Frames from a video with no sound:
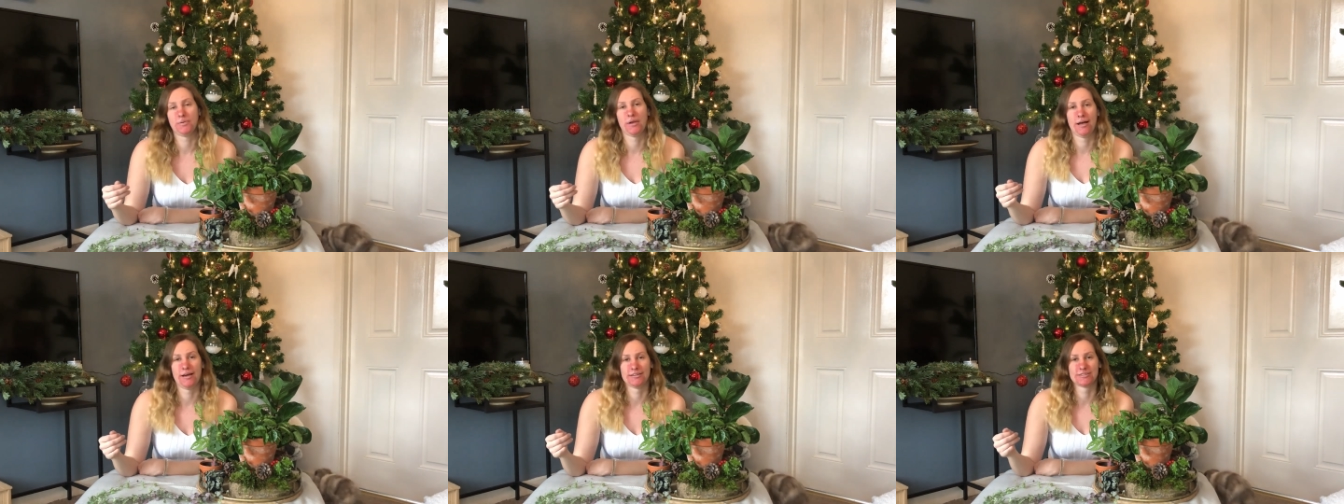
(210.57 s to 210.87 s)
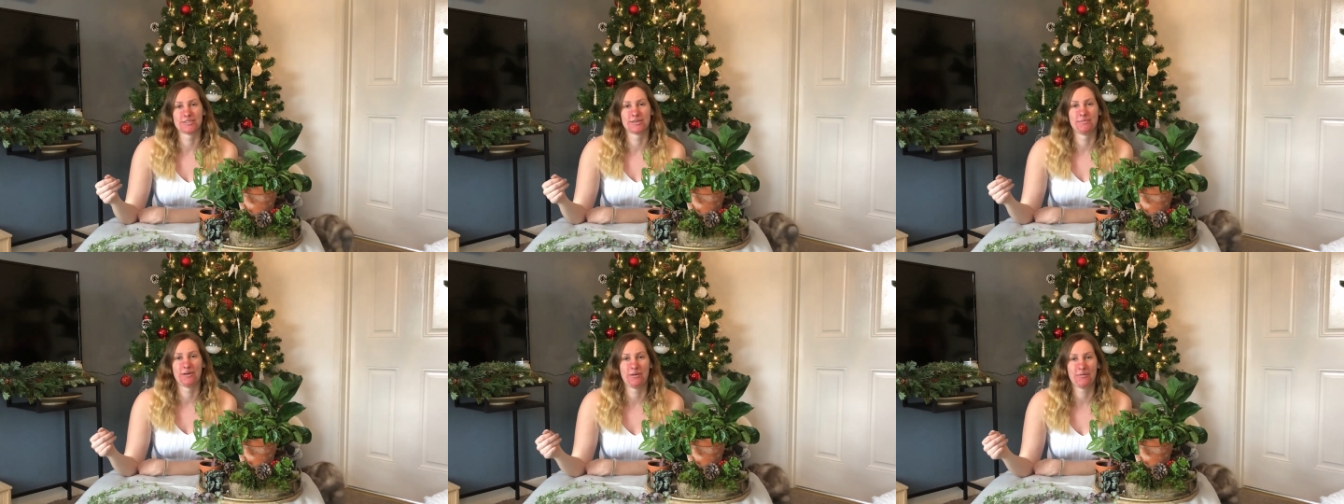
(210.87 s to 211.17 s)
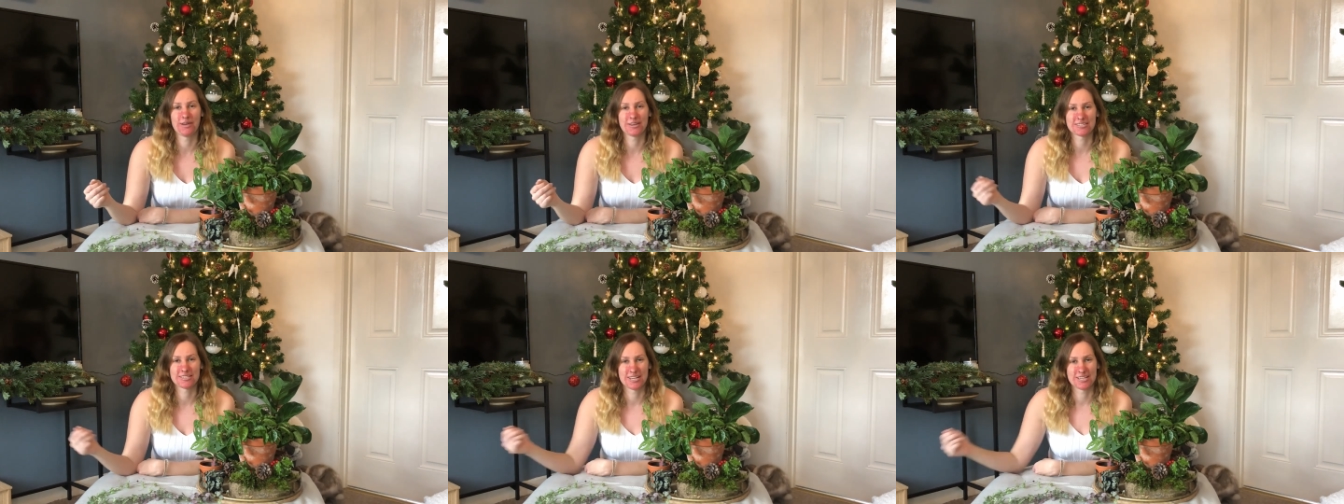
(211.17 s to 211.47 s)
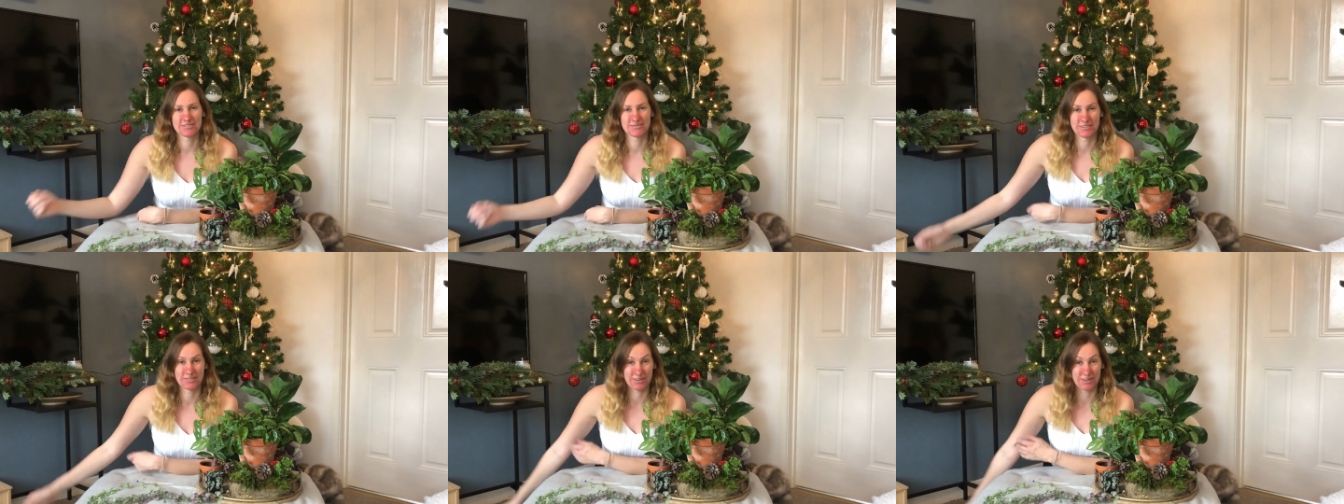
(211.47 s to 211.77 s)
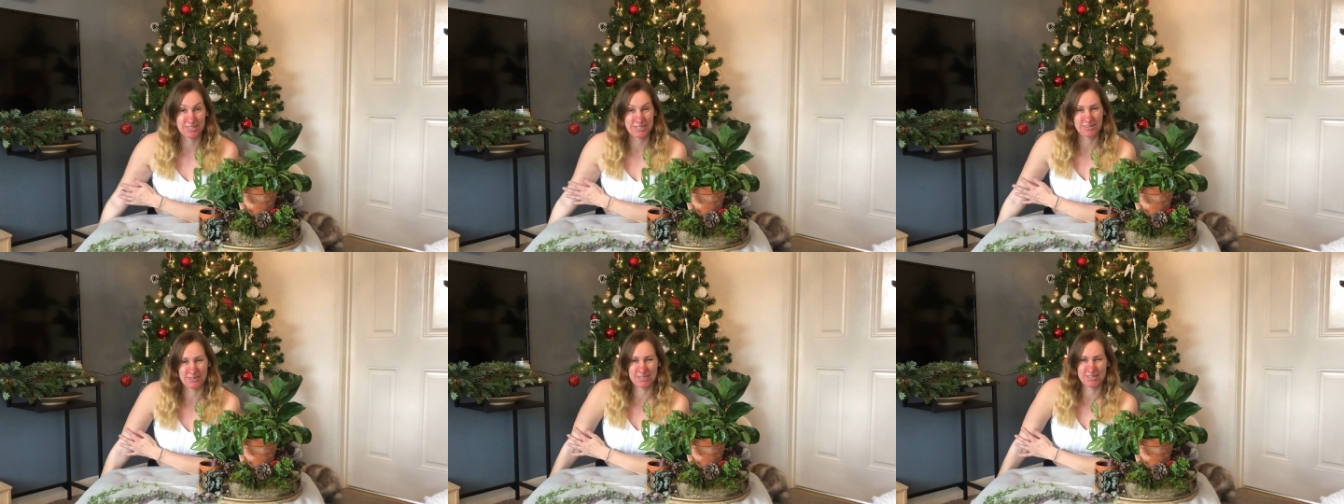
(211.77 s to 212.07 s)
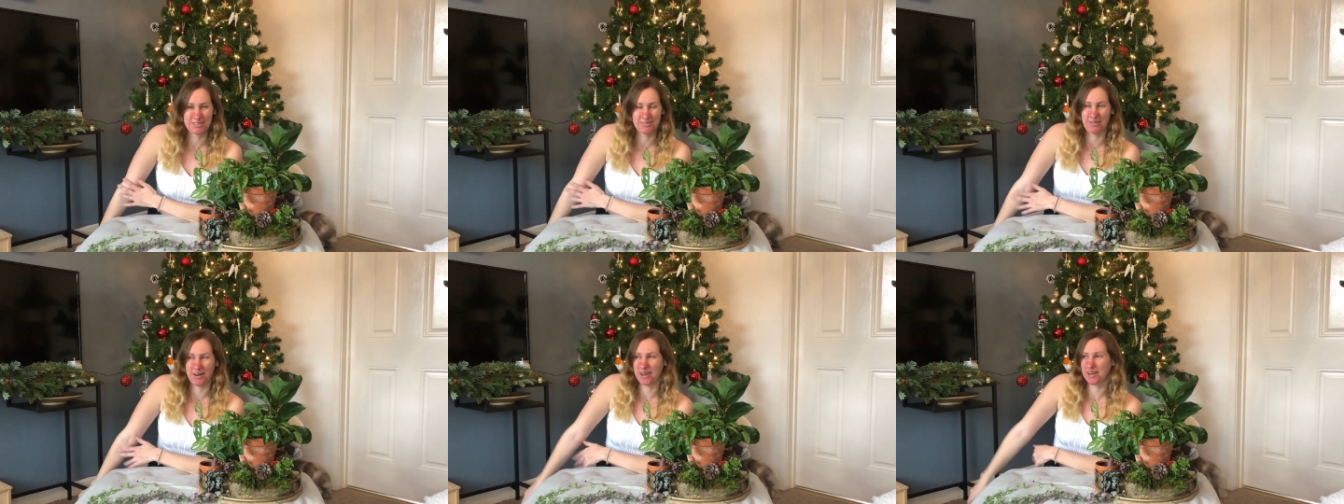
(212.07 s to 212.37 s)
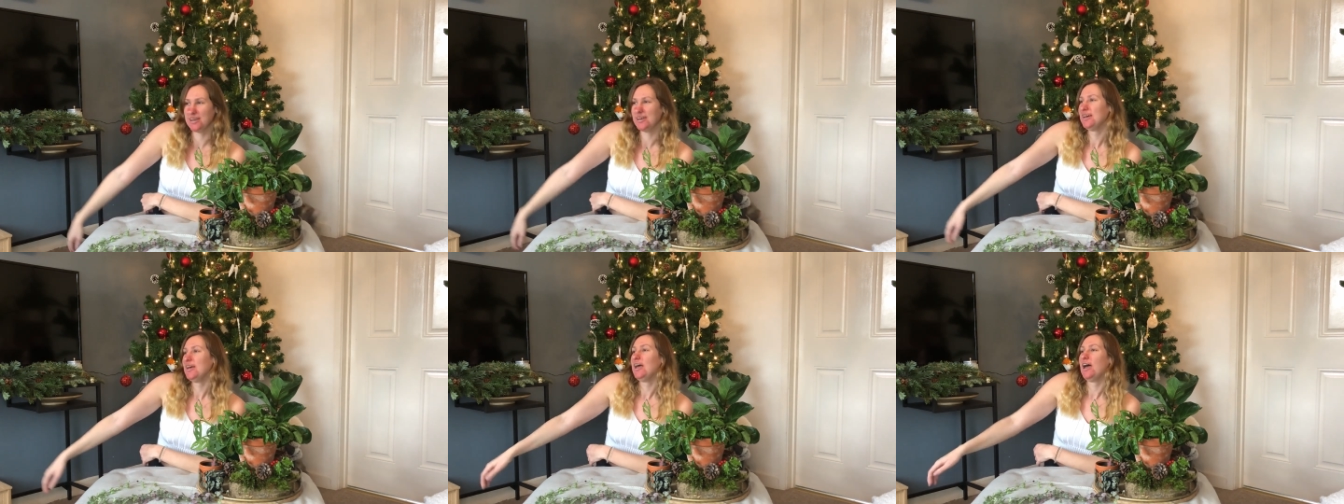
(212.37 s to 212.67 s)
plants on my wish list for 2021,